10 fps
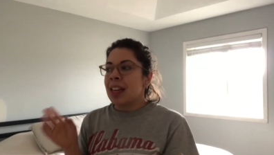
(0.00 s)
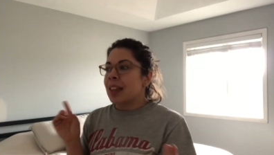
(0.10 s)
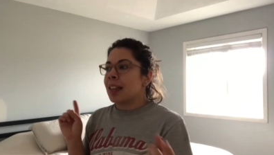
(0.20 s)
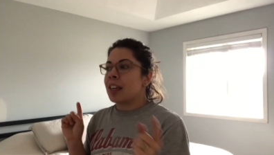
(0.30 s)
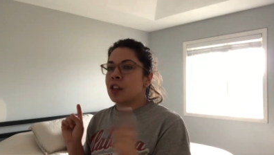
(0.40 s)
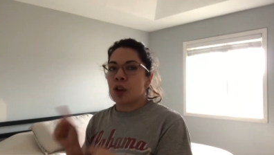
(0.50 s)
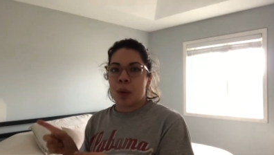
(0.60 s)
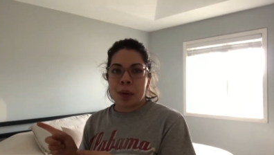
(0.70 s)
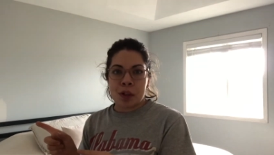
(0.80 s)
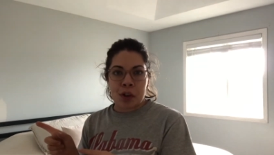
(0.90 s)
The door
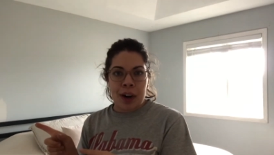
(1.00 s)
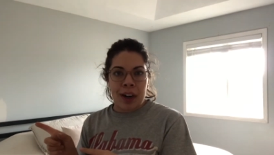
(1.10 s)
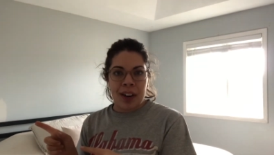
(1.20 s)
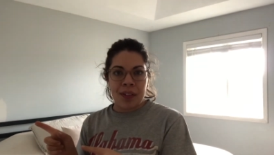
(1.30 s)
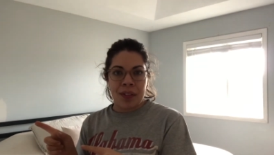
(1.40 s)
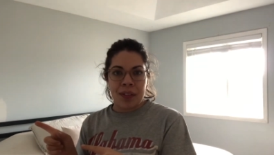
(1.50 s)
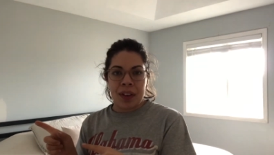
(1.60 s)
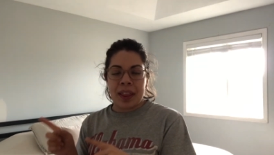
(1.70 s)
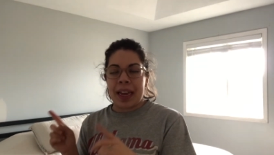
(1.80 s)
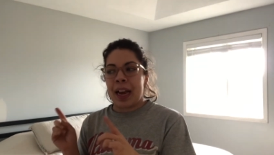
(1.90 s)
was dry enough
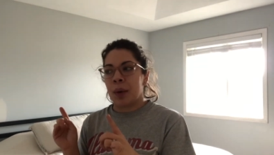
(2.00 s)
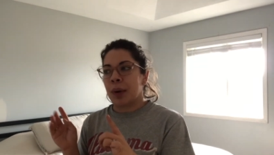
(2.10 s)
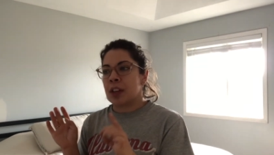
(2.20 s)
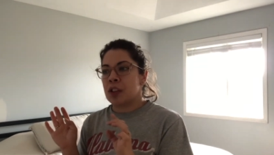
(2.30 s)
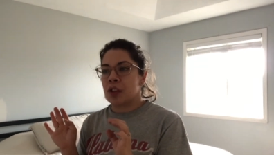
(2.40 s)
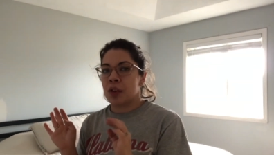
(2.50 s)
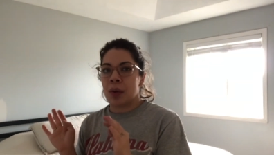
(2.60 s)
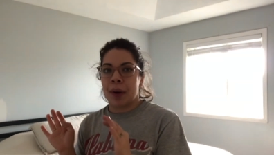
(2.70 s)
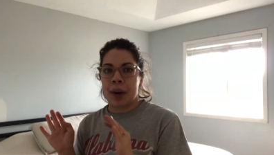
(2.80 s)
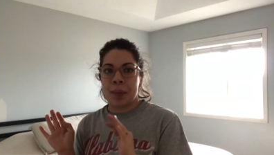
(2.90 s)
that I wanted to go
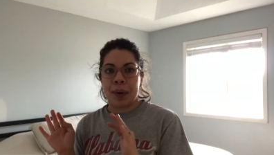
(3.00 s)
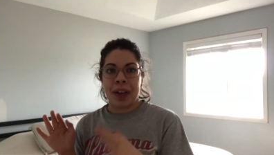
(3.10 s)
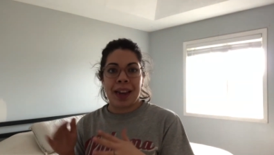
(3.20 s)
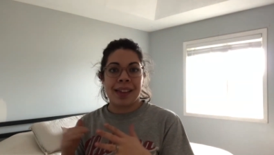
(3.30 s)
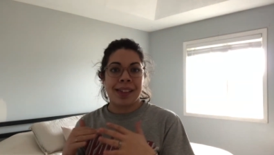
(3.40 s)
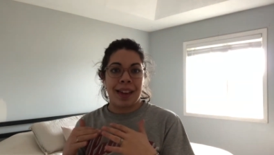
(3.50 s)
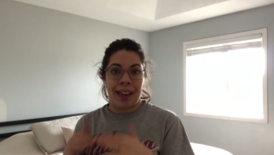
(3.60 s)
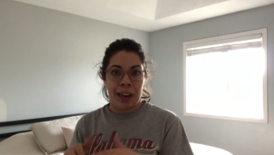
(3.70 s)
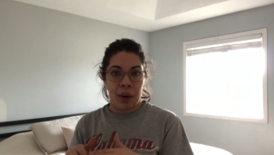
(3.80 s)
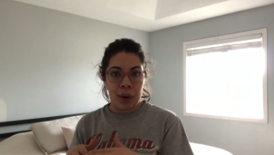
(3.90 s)
ahead and put a second
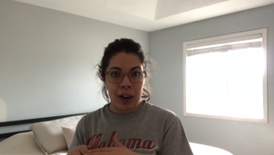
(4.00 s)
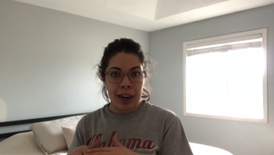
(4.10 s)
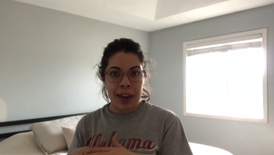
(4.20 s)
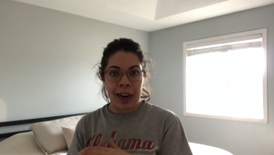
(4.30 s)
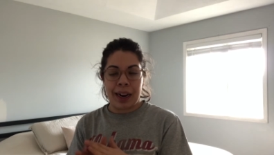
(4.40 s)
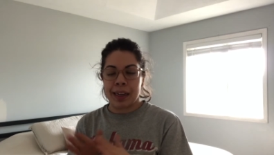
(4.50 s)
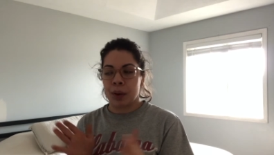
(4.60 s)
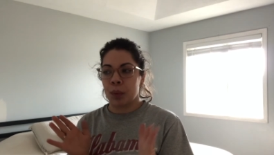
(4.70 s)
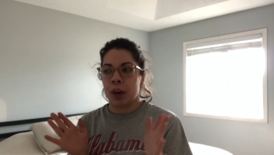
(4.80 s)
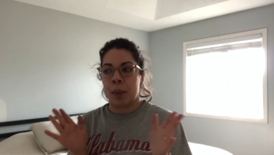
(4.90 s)
coat on it. I didn't
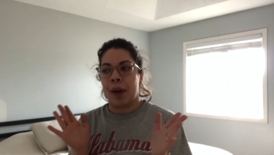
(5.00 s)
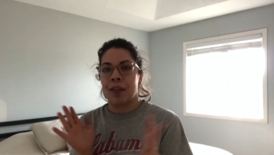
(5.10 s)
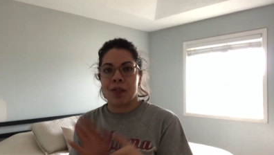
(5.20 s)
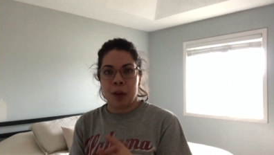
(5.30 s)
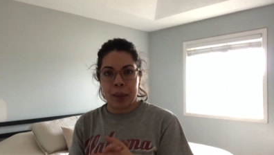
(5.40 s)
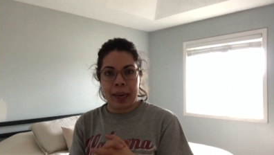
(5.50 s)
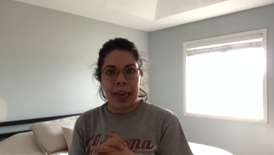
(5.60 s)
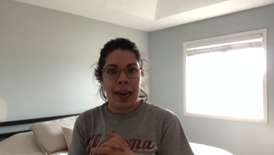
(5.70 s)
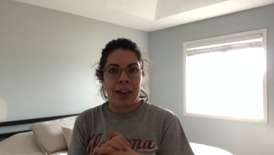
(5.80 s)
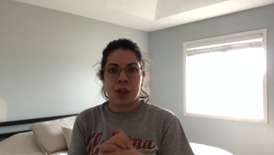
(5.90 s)
worry about filming it.
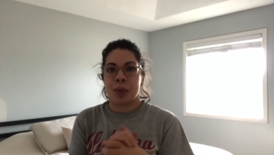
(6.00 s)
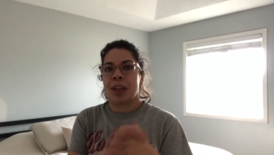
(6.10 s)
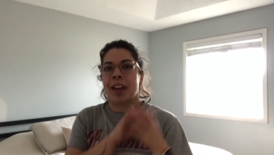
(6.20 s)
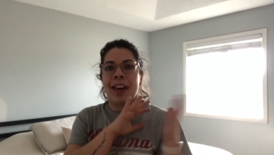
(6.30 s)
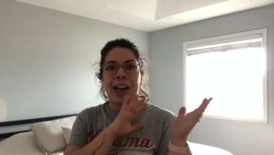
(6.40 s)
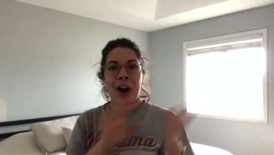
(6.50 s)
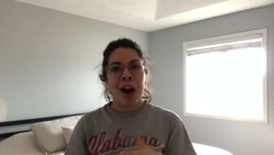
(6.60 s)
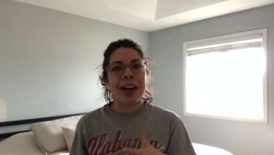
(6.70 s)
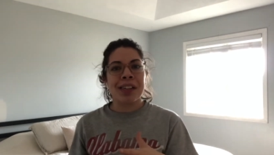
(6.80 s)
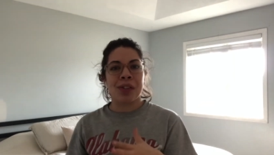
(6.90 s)
I just wanted to get it
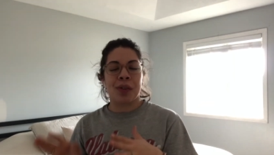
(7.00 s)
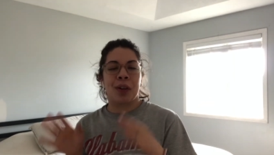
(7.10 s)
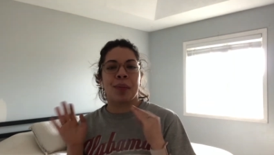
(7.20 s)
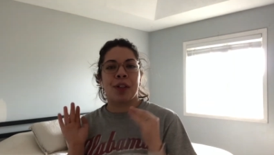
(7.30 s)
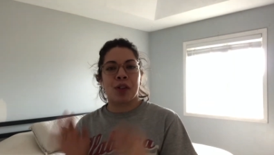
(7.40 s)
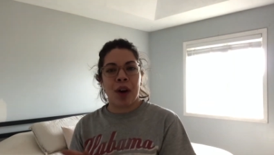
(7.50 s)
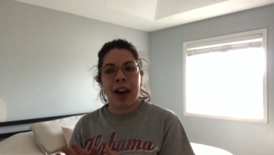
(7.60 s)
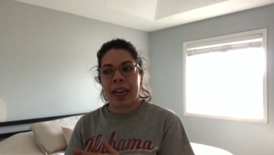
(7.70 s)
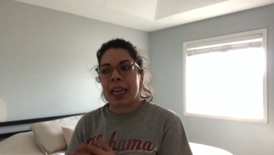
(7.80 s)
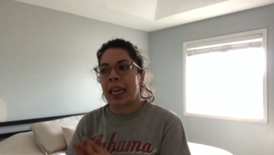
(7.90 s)
on so it could be
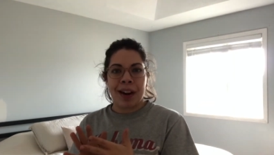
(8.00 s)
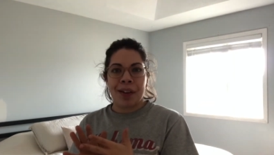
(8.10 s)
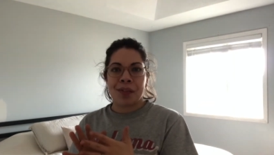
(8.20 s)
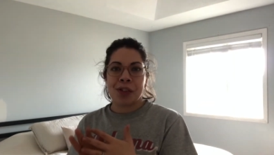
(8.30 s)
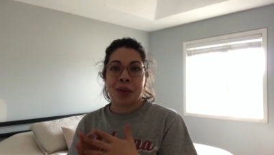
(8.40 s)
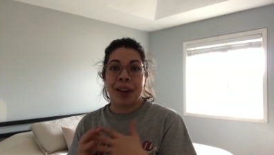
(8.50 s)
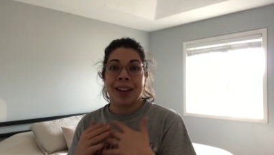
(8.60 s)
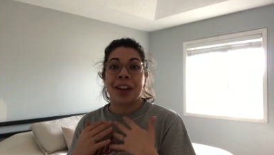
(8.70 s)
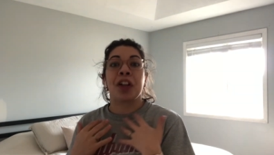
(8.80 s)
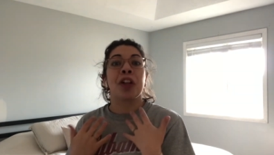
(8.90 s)
drying enough so I could
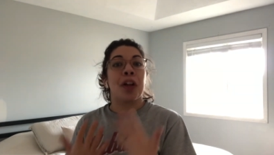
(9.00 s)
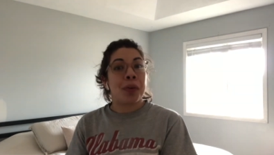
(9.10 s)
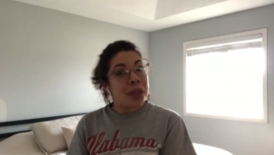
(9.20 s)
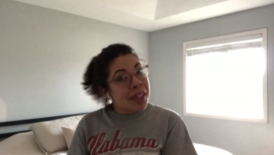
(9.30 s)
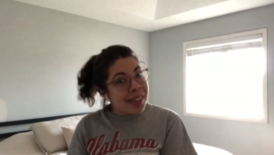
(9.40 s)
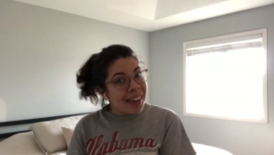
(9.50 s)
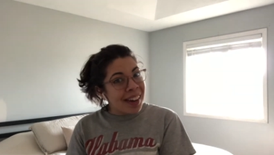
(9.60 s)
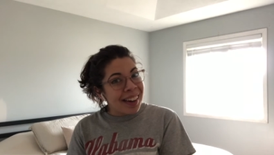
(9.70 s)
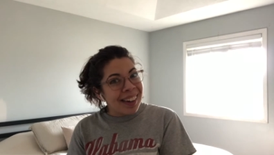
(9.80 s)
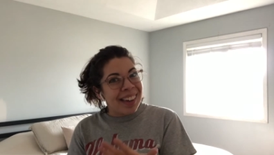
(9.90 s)
close it
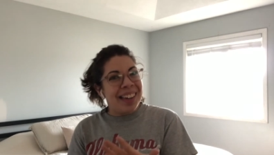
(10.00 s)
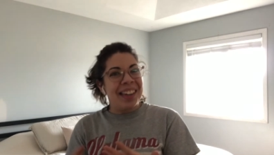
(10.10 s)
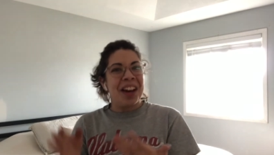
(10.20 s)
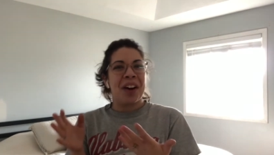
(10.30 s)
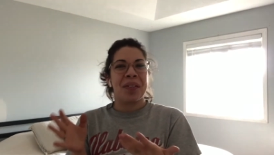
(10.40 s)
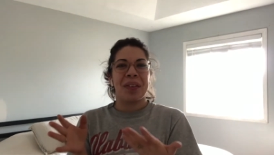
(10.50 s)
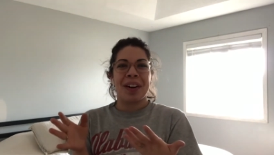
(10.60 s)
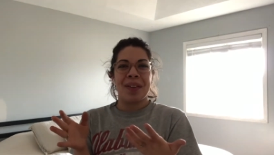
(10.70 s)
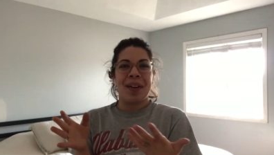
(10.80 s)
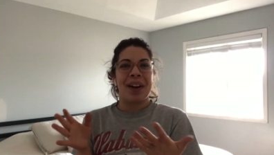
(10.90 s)
tonight and not worry
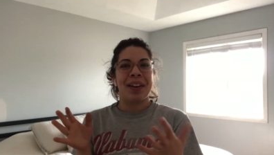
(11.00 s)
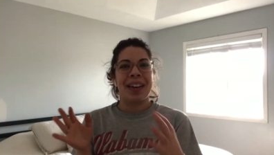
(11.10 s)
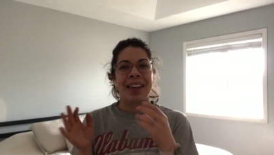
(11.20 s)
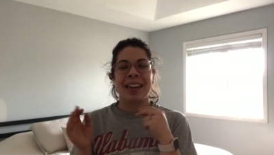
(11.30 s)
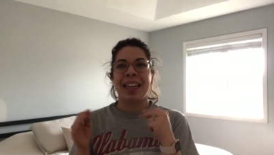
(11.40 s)
about it